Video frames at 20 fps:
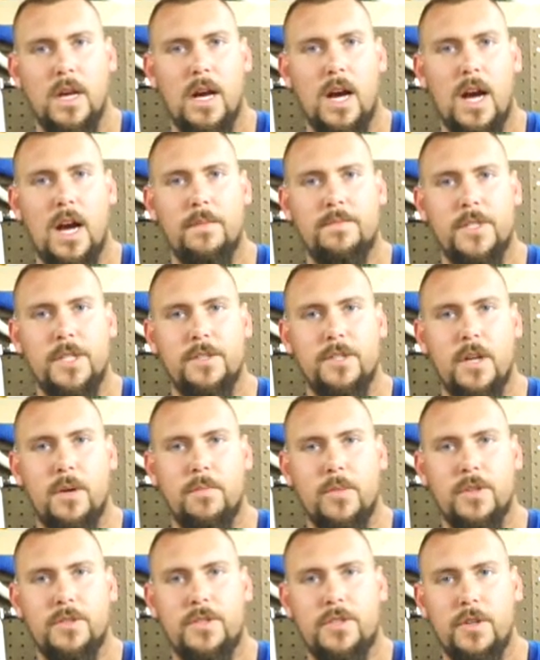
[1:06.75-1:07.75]
Option
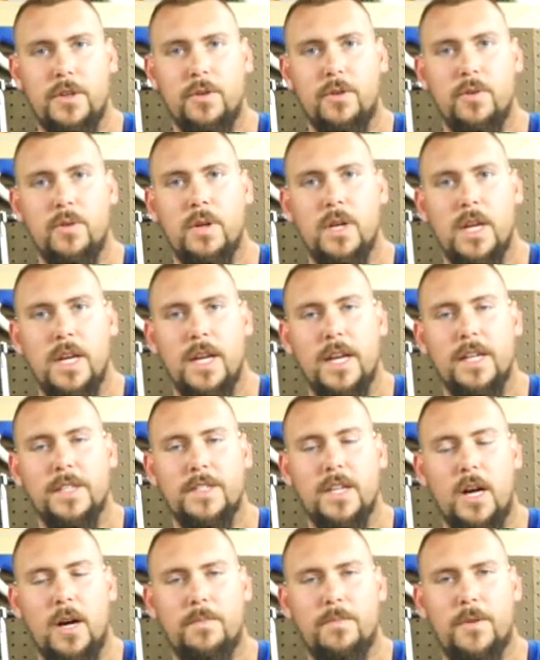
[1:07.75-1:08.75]
number 2
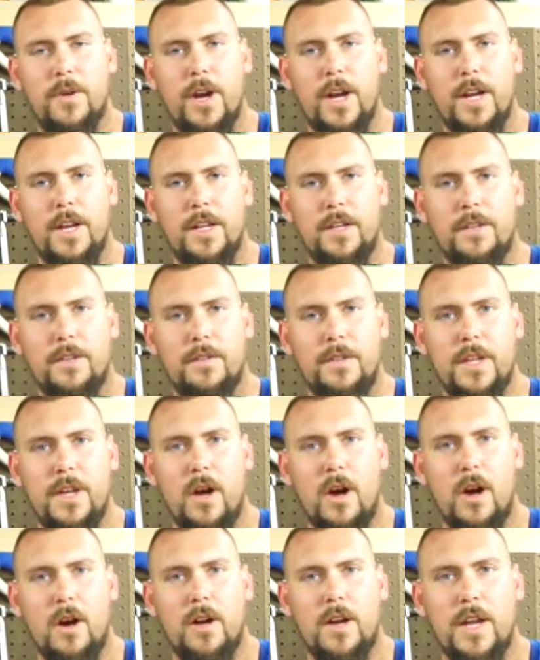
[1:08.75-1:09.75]
is upgrading the
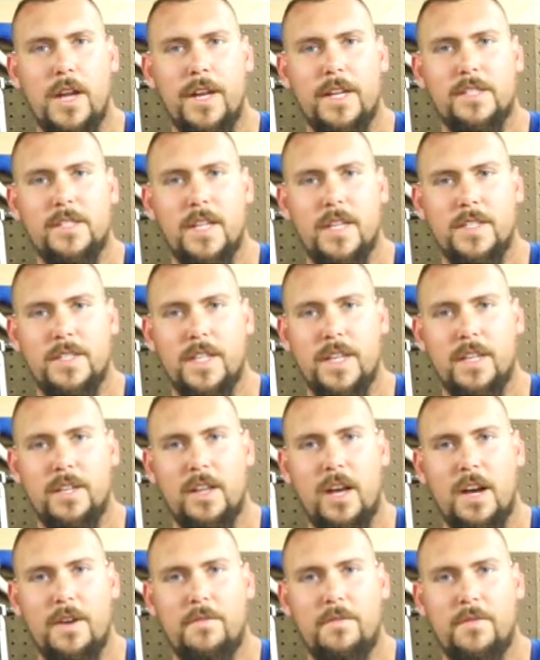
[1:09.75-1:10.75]
already existing
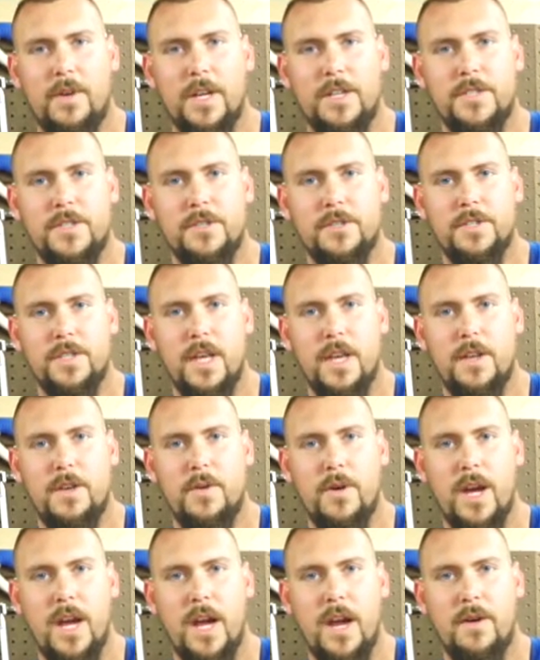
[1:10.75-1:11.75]
light fixtures that
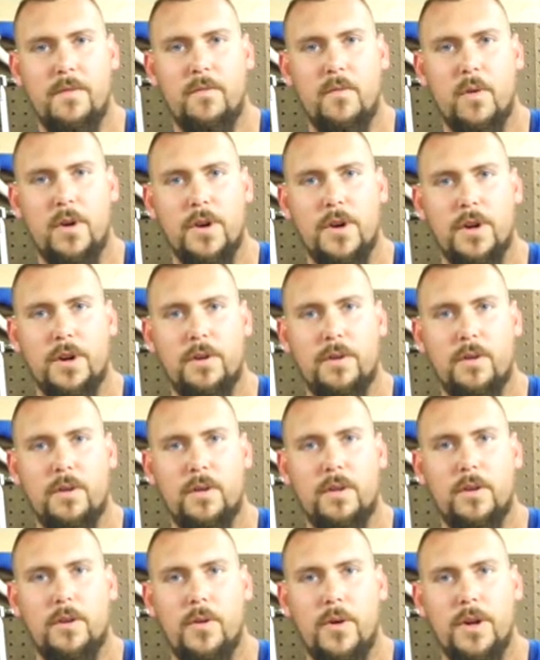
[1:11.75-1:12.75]
you have where you're
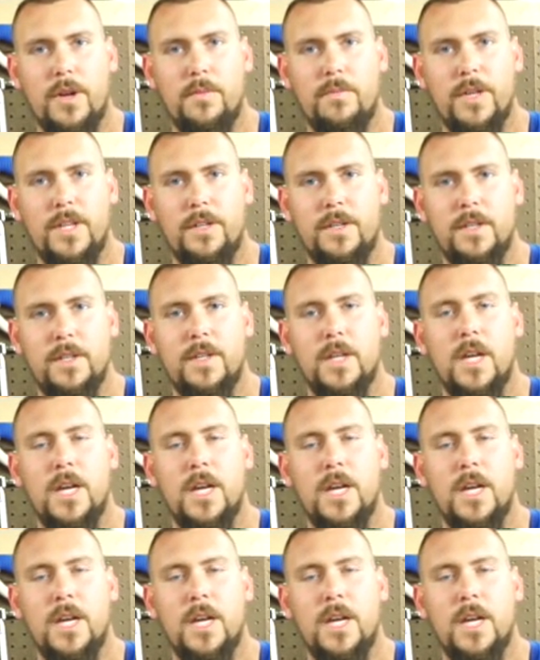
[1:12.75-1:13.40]
going to be